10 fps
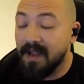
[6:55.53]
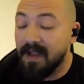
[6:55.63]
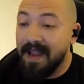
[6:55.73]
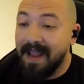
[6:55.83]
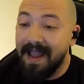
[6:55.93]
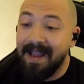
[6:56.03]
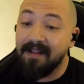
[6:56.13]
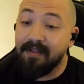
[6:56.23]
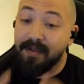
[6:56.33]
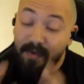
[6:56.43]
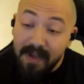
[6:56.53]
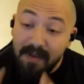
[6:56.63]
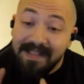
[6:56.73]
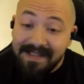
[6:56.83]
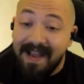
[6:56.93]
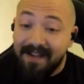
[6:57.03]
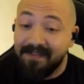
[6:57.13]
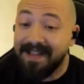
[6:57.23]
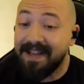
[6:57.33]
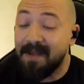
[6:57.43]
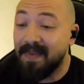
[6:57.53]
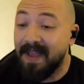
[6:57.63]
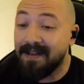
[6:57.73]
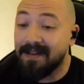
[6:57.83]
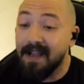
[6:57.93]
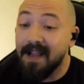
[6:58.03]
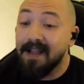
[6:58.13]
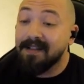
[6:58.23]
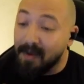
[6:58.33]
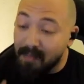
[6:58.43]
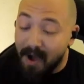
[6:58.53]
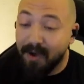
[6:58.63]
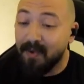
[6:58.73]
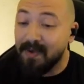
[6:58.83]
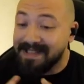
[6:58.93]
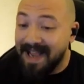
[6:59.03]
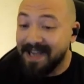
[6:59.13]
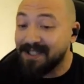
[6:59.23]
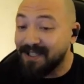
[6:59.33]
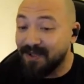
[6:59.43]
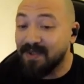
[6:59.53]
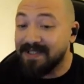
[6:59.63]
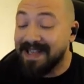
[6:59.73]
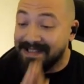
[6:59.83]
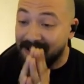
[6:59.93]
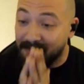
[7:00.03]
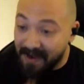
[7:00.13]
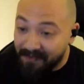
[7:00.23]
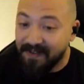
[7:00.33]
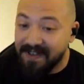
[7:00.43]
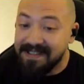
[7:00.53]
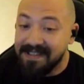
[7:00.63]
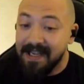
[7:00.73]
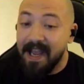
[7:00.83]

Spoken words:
And 3 months after the campaign, the model was actually used as a reference in